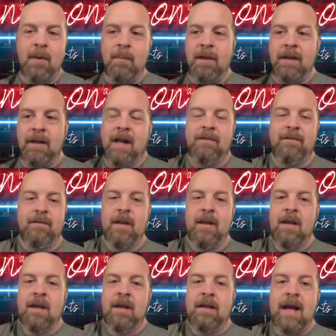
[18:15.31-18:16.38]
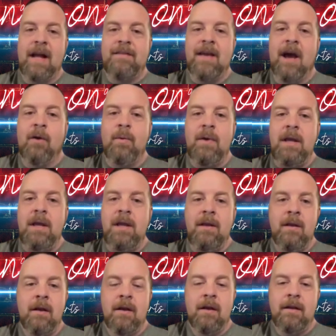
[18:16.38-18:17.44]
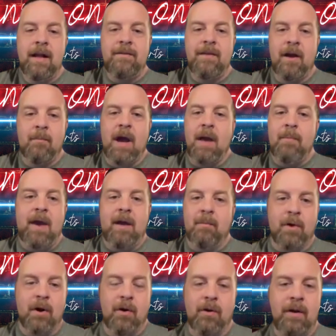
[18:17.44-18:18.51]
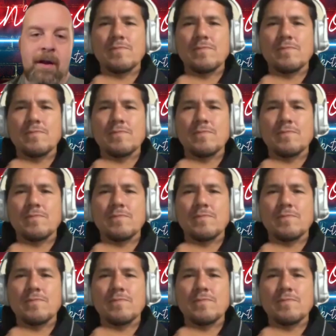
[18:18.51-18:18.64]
I mean, that's how my band broke.